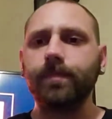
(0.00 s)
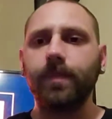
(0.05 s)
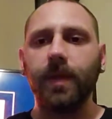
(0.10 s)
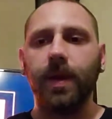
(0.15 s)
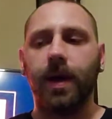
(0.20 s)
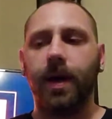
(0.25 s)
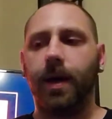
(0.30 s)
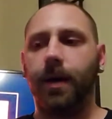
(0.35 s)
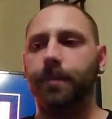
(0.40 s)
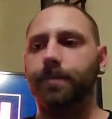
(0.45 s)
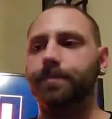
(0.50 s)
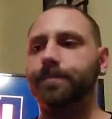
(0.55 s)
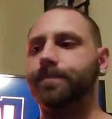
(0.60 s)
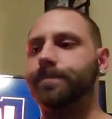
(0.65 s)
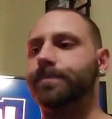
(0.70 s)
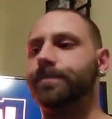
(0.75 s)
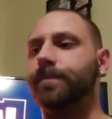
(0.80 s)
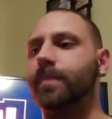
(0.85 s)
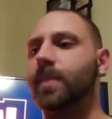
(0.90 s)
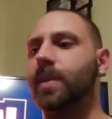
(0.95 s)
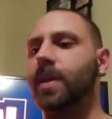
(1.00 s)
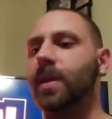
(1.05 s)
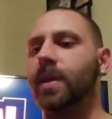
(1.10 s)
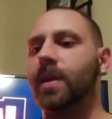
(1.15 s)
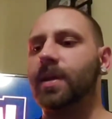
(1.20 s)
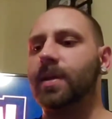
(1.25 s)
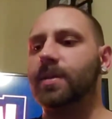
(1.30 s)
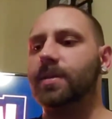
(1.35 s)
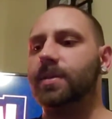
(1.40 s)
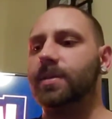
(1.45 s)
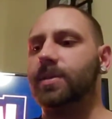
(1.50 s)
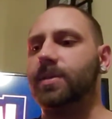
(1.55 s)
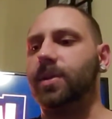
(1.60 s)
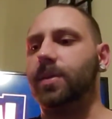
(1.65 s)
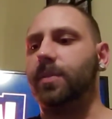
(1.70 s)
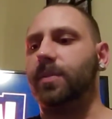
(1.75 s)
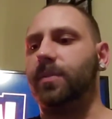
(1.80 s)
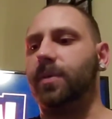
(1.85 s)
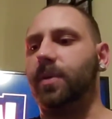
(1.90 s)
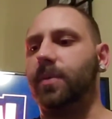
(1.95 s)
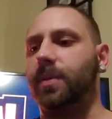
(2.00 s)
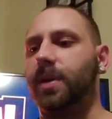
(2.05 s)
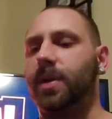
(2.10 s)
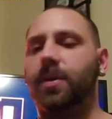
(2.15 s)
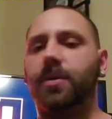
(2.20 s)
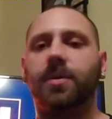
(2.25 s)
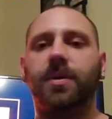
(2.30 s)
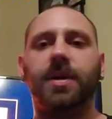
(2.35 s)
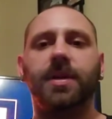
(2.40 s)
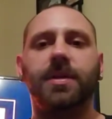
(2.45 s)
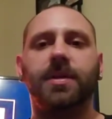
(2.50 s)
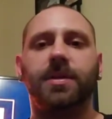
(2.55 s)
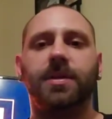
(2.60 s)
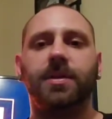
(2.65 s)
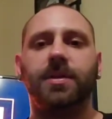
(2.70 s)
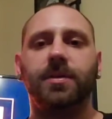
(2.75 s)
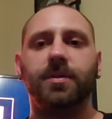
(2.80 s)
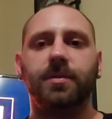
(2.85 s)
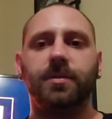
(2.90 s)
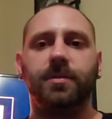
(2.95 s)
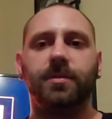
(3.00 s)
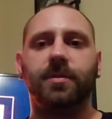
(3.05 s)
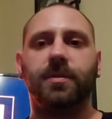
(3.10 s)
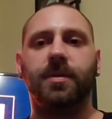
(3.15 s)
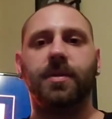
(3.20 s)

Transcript: Um, so before we go into